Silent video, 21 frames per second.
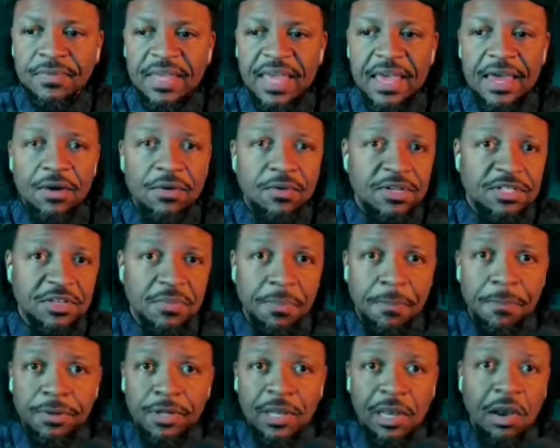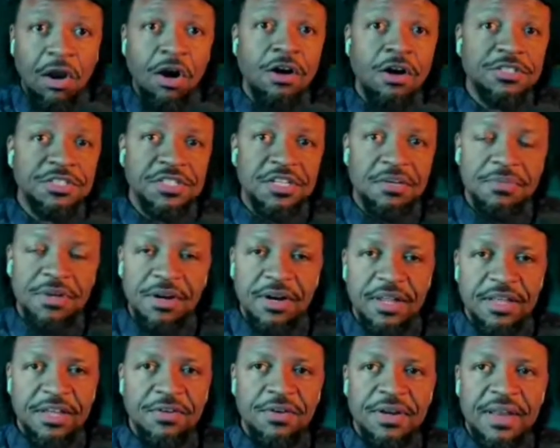And there's a larger
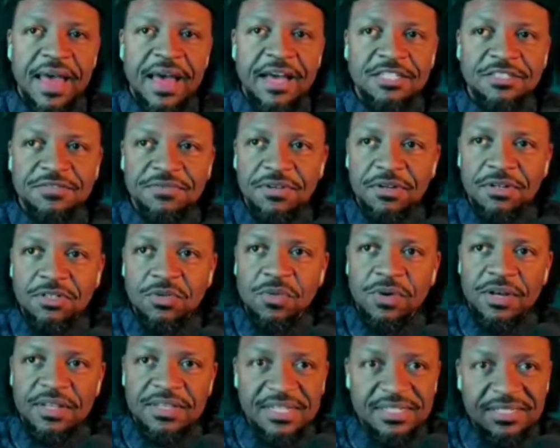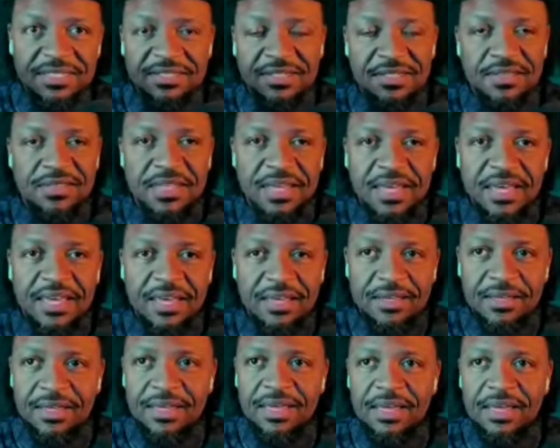community here in Nashville to where this is a thing.